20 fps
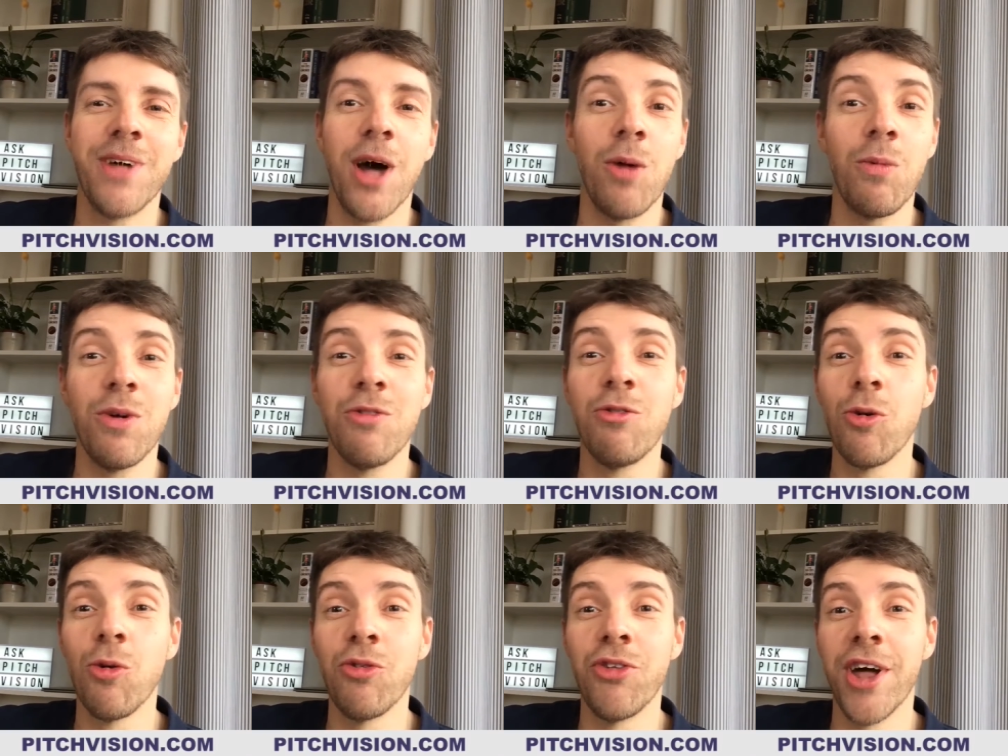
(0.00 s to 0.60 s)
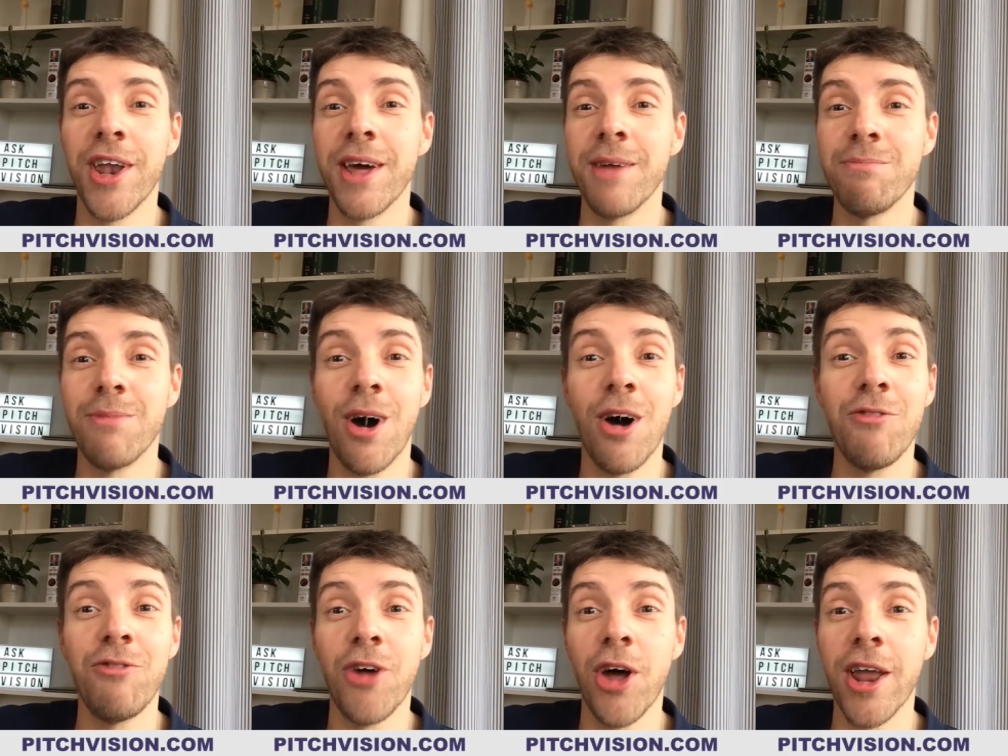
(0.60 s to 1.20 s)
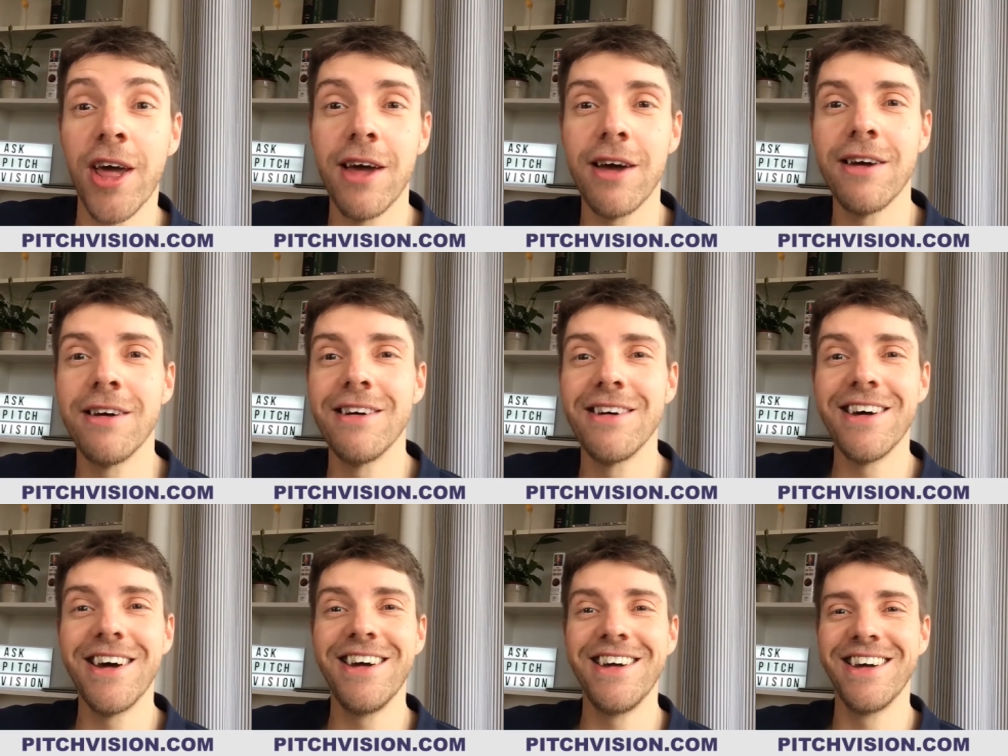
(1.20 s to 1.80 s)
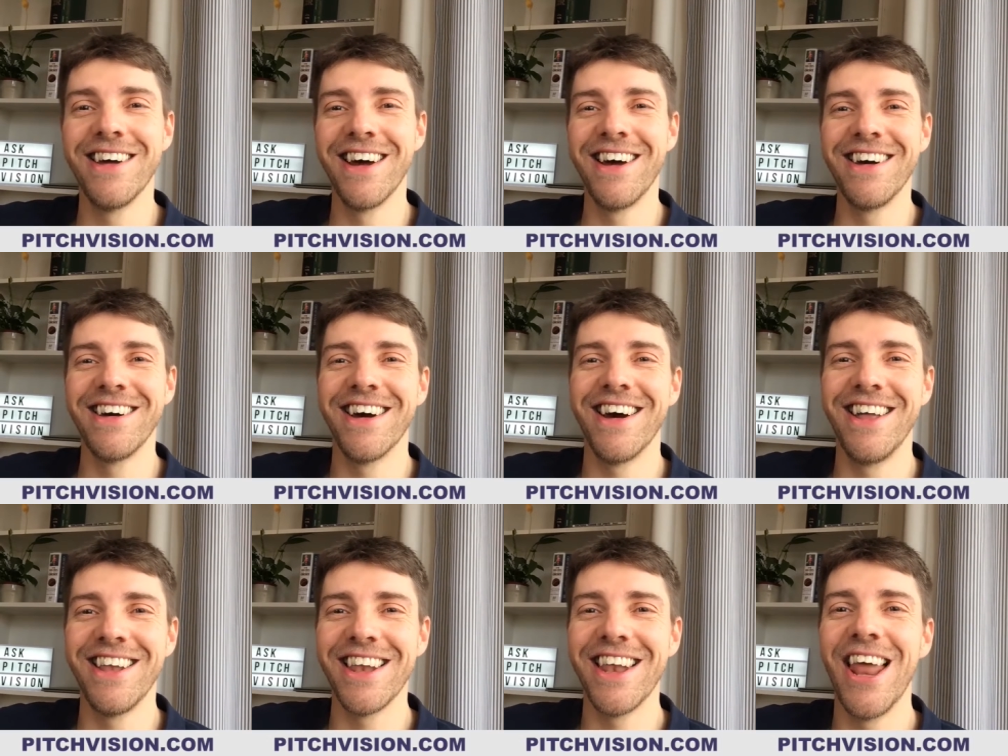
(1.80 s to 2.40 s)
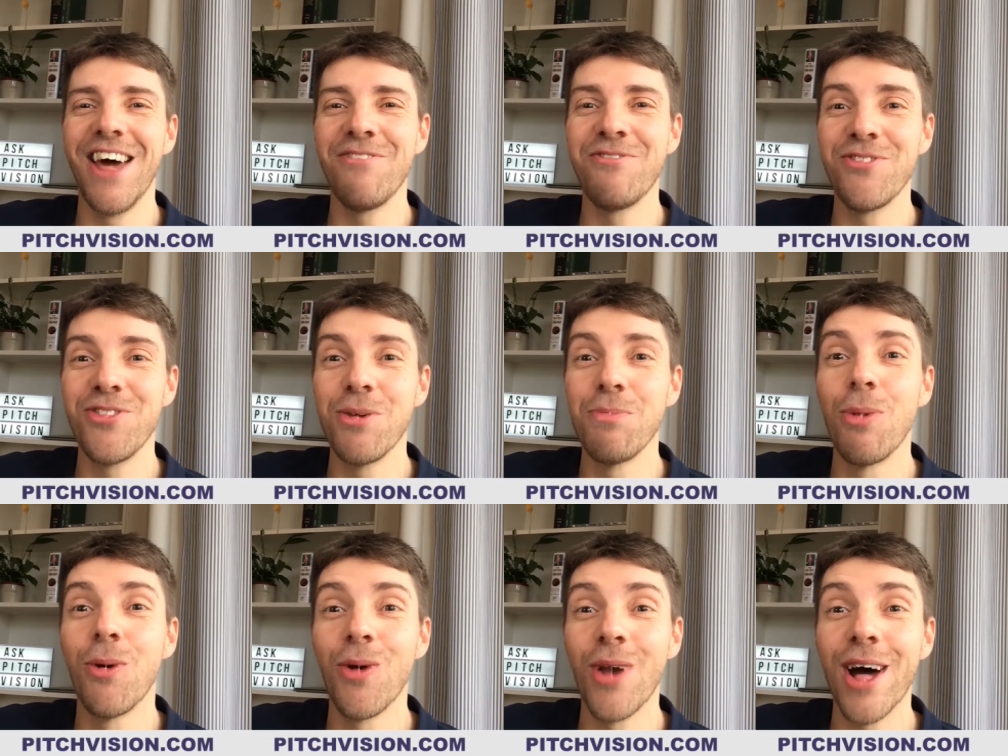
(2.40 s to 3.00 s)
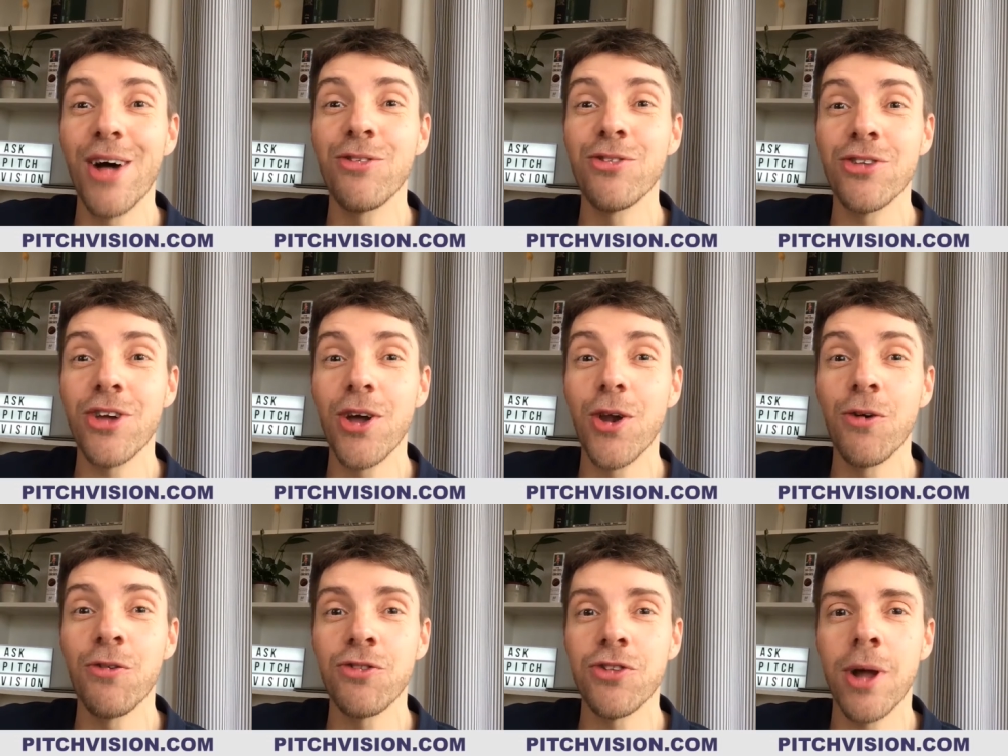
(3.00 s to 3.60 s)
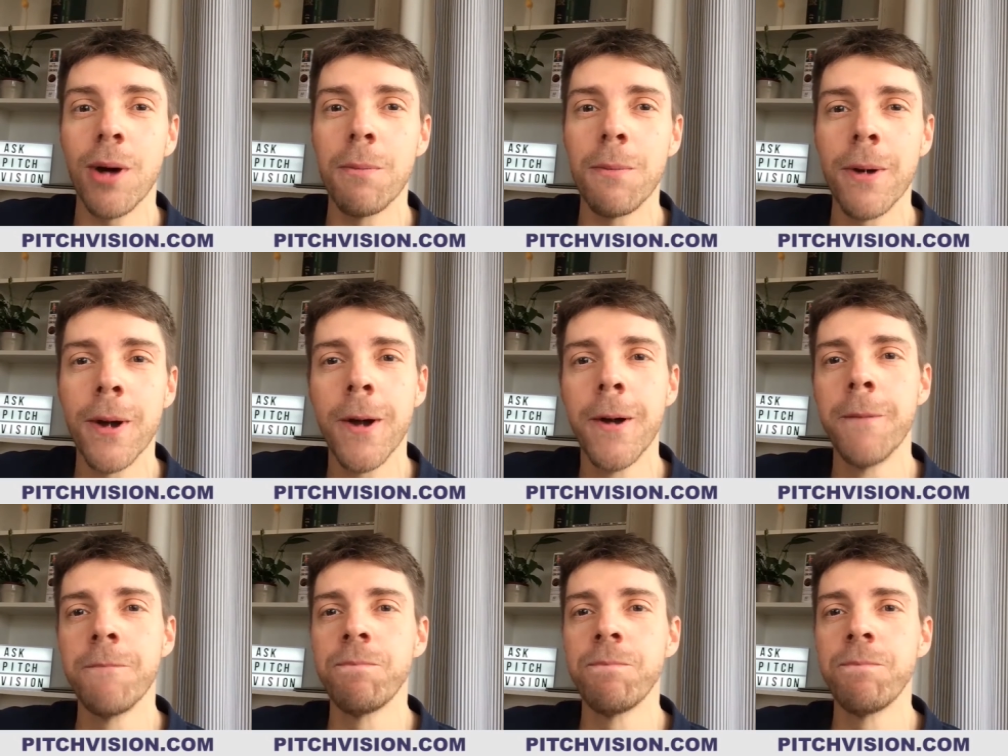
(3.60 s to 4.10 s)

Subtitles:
we've all done it. I've done it. Left the ball outside off stump.